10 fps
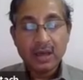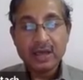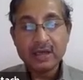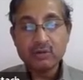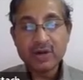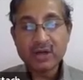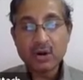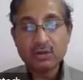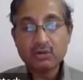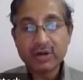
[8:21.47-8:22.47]
into an
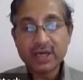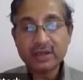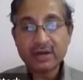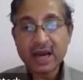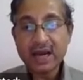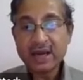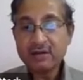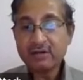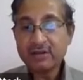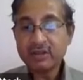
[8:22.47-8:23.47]
altogether higher
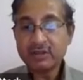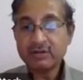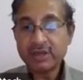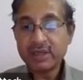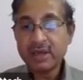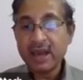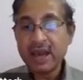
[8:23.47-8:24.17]
trajectory,